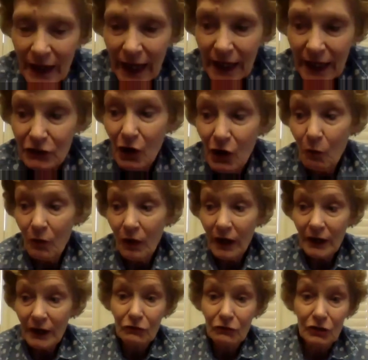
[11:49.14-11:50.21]
And you know
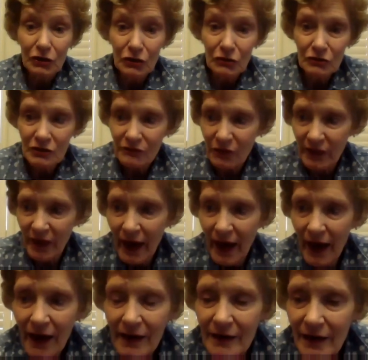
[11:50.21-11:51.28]
what you could use for
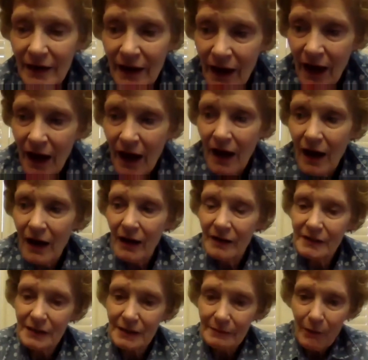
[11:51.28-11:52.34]
that?
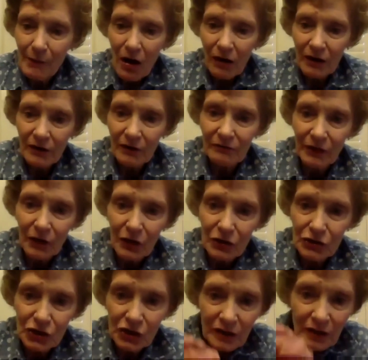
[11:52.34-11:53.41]
A smaller
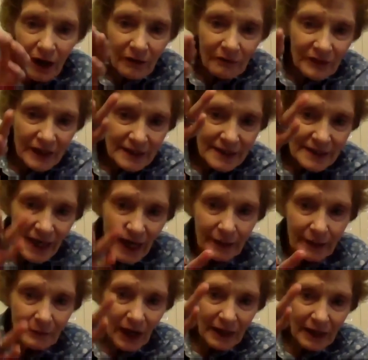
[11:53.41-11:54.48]
version of these
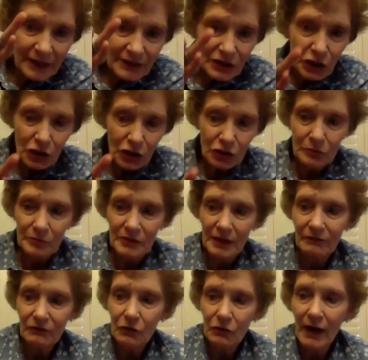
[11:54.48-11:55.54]
same kind of tubes.
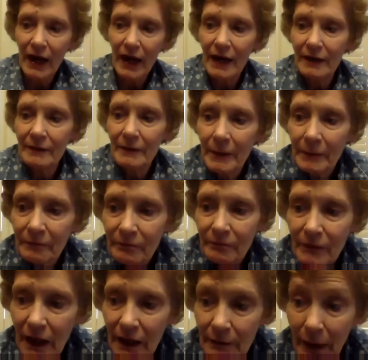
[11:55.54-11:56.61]
If you had
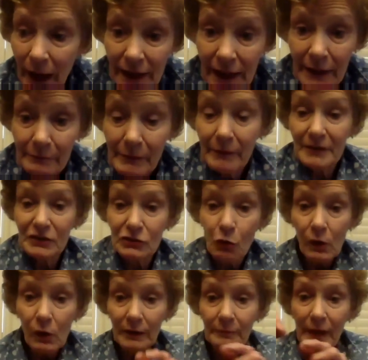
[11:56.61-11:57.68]
like maybe
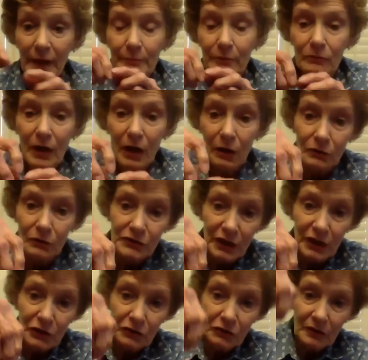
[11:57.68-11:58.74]
toilet paper rolls,
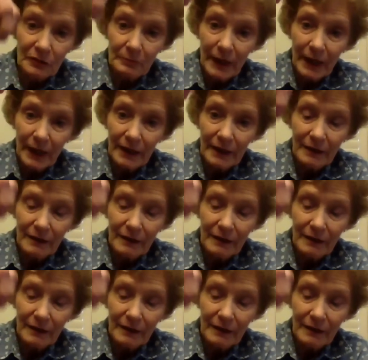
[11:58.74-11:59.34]
and you could make